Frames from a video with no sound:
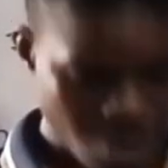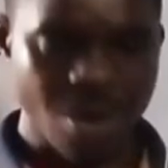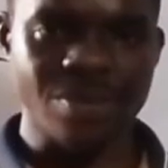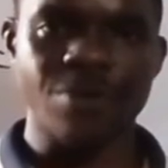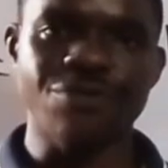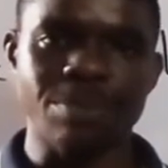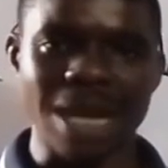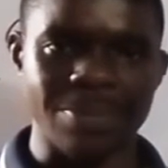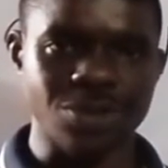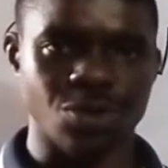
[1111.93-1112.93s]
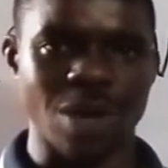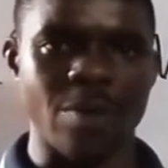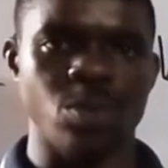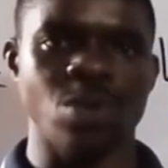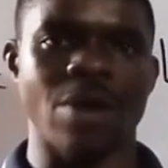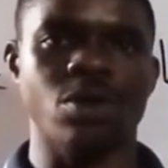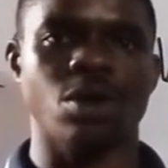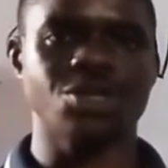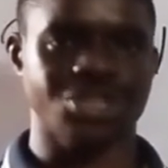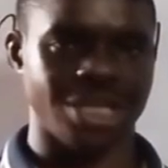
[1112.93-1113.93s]
have done formula method. We have
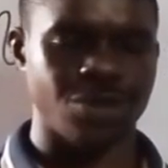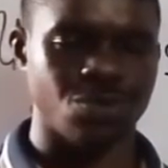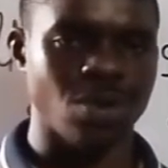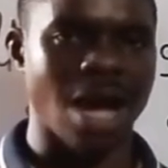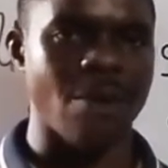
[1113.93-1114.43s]
called share rule,